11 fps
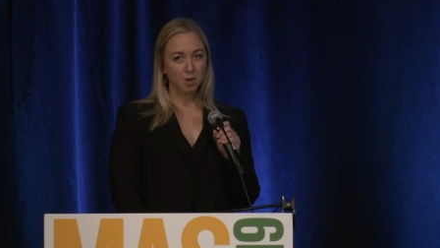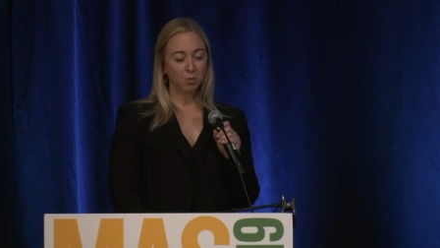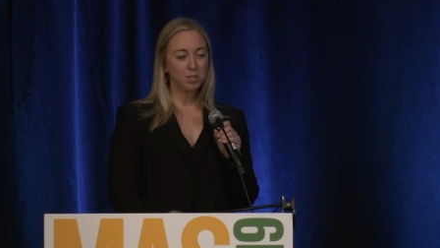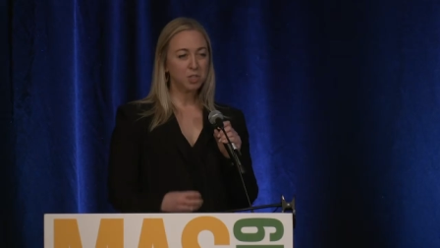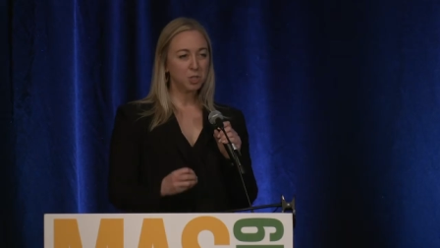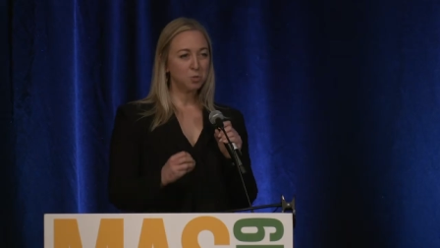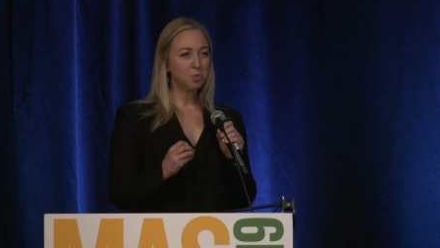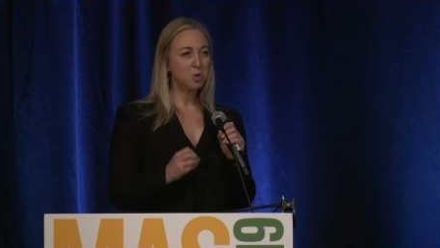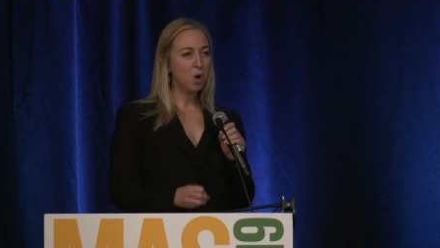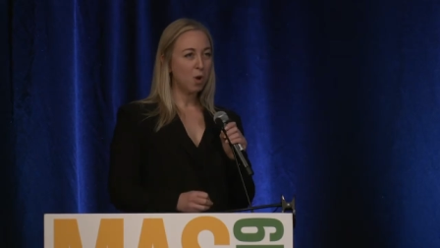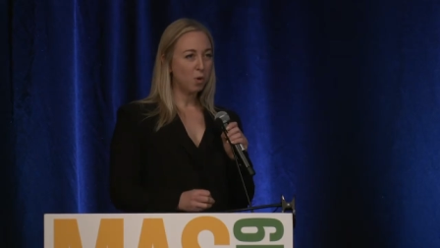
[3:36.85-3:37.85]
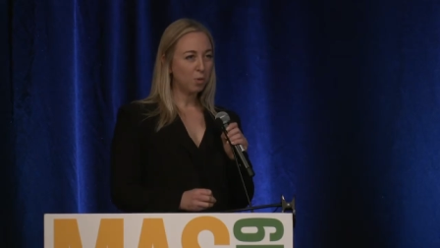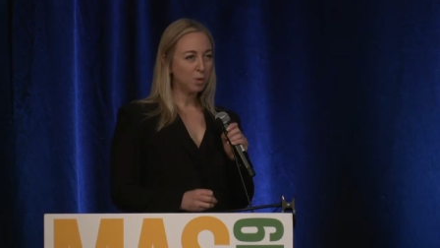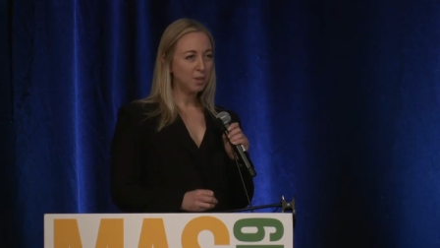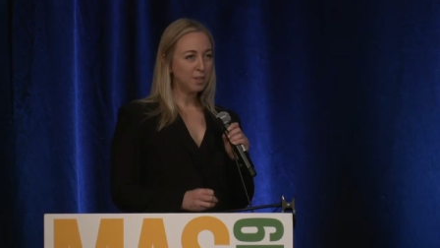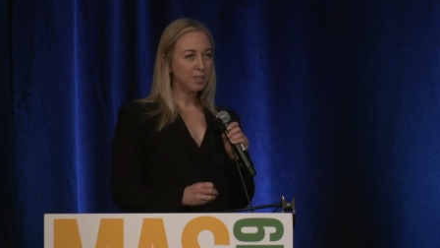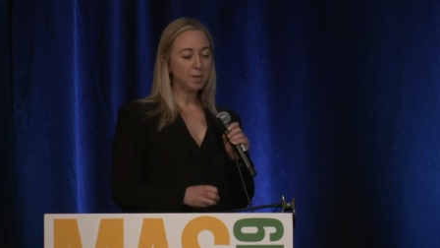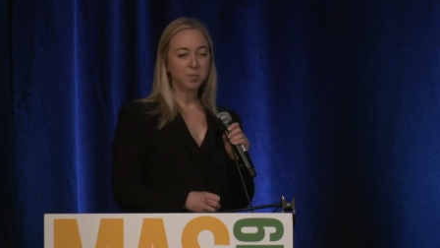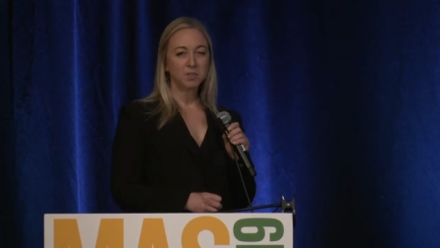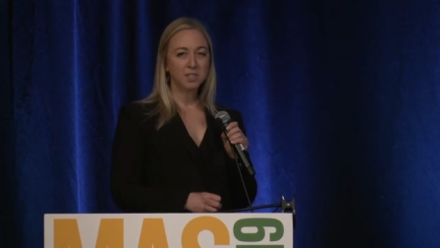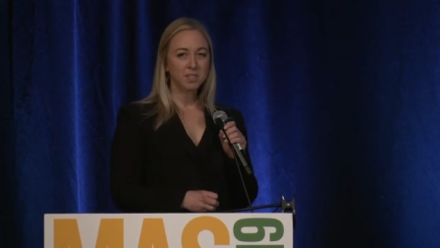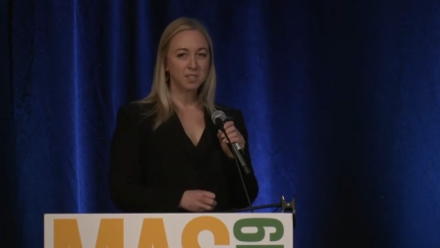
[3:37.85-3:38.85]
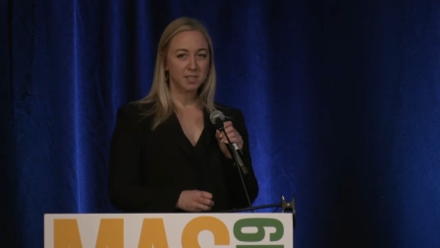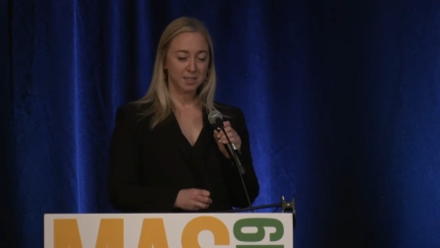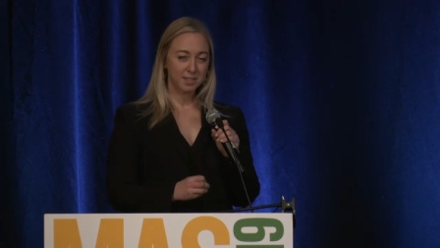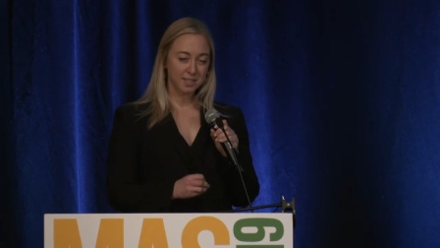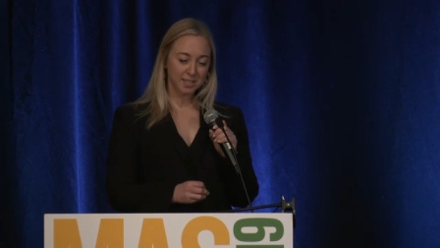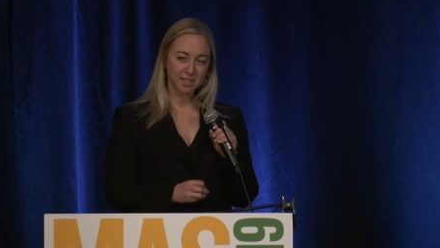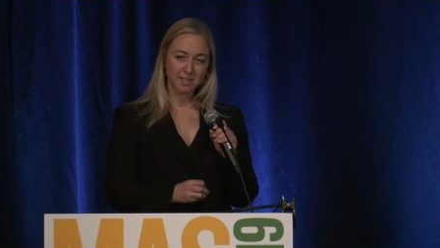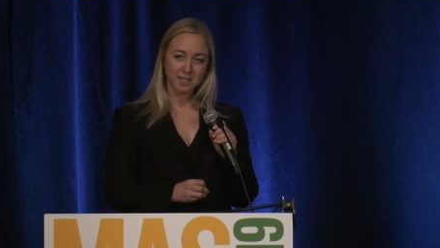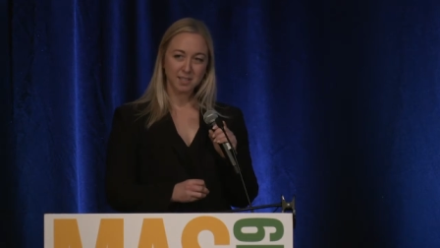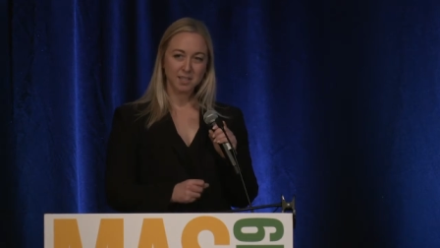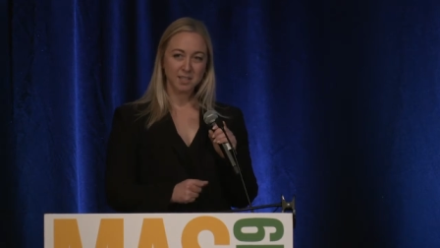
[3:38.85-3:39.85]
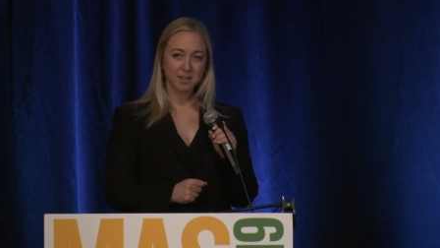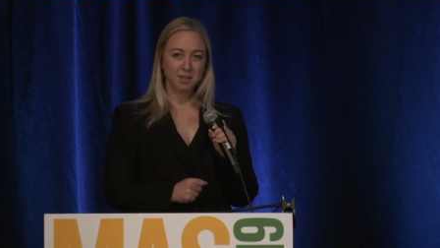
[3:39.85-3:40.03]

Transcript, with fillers: Once you know some of these statistics,